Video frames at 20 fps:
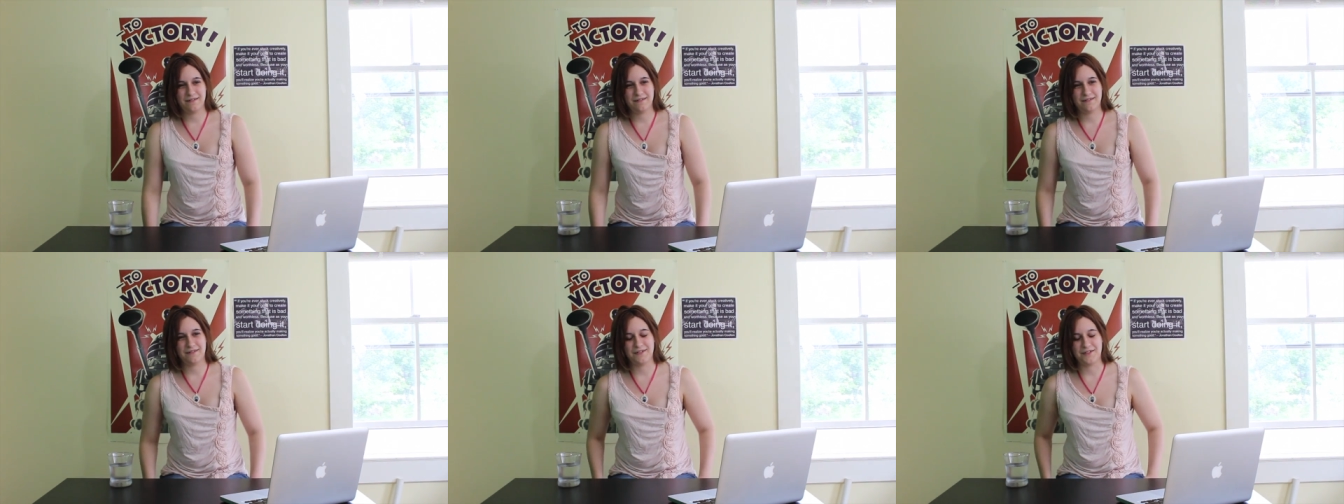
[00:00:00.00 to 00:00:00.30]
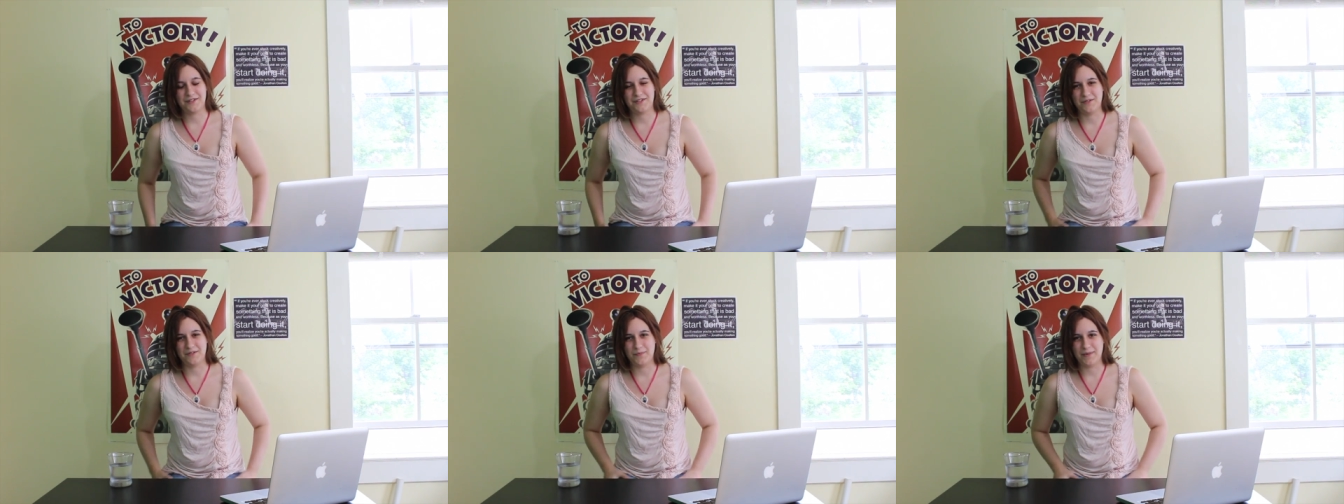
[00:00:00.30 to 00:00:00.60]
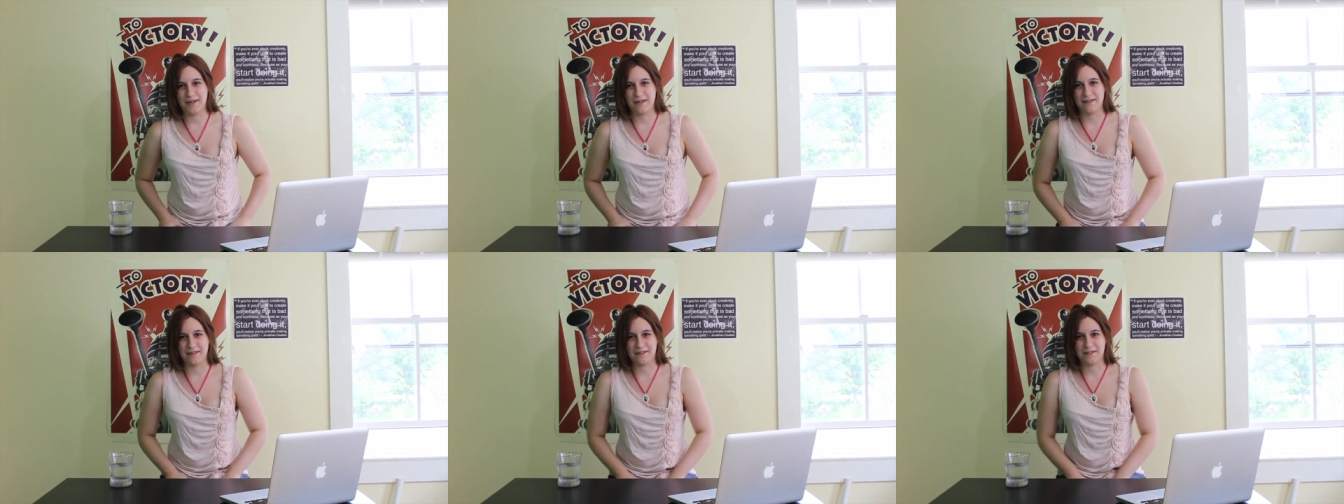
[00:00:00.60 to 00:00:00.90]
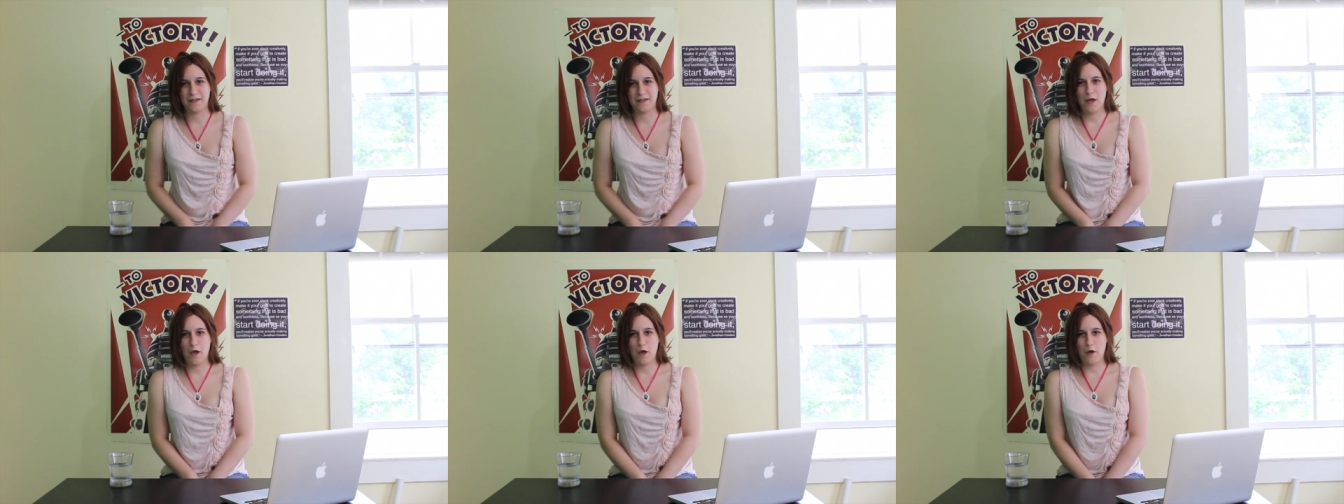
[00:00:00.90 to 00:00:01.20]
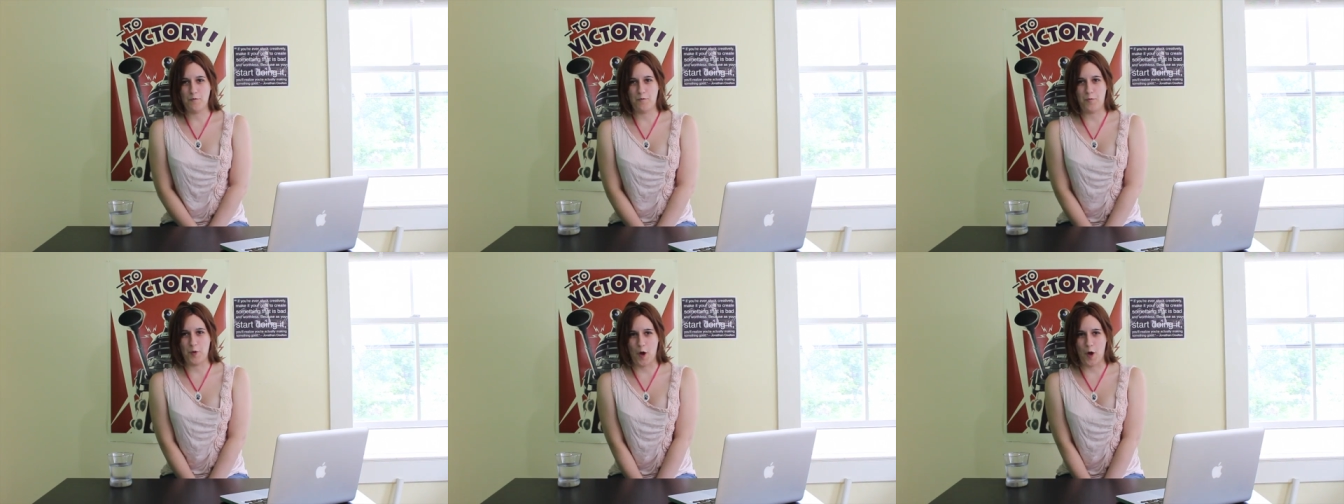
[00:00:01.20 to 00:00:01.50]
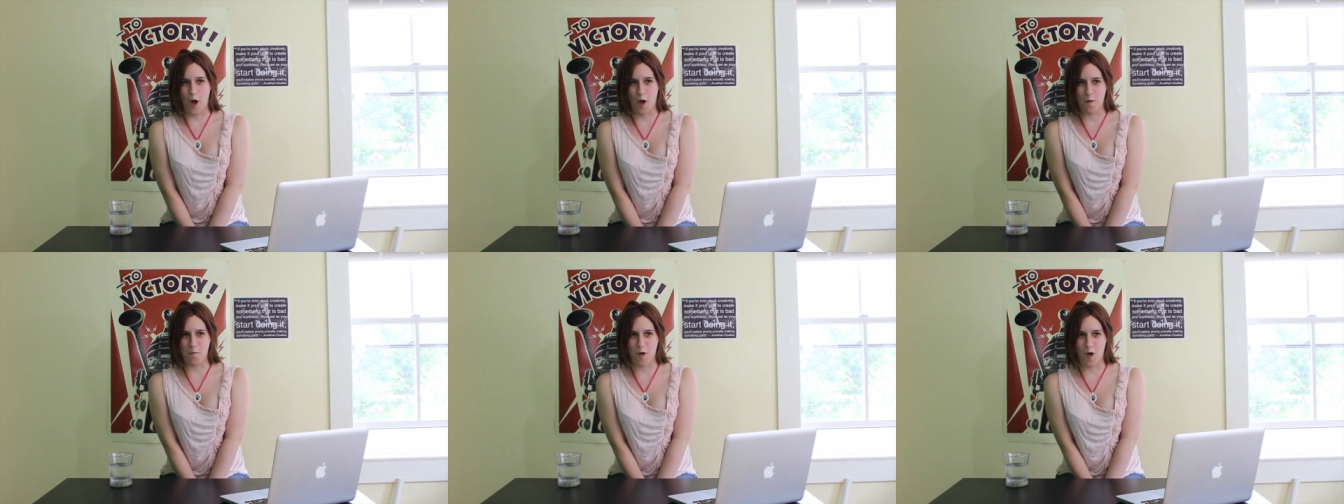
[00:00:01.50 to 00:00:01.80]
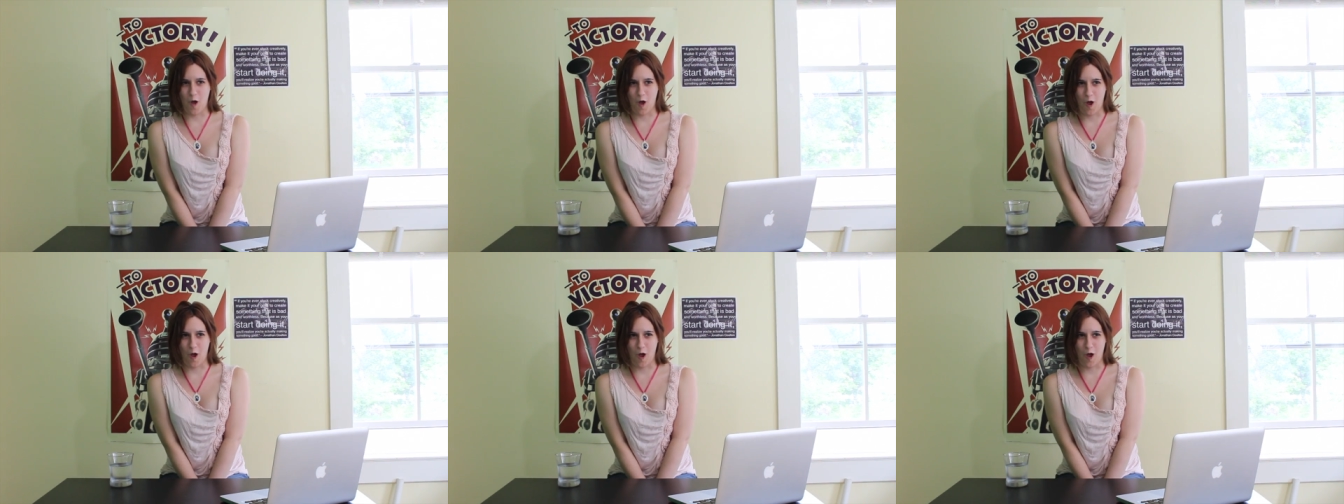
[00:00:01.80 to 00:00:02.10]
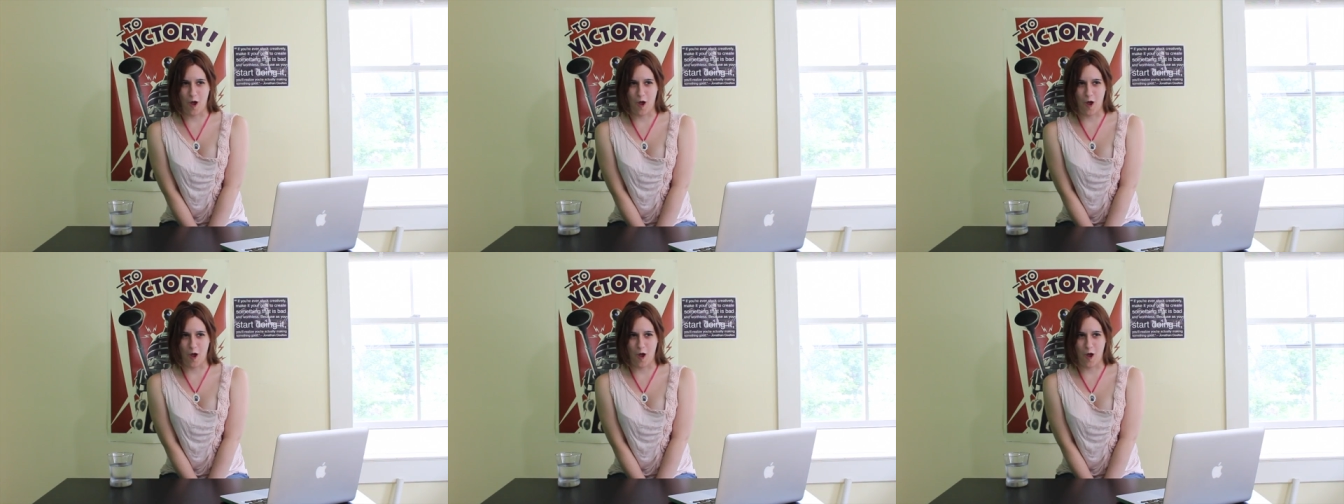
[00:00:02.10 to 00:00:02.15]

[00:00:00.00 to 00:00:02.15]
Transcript: Christian Bale's Batman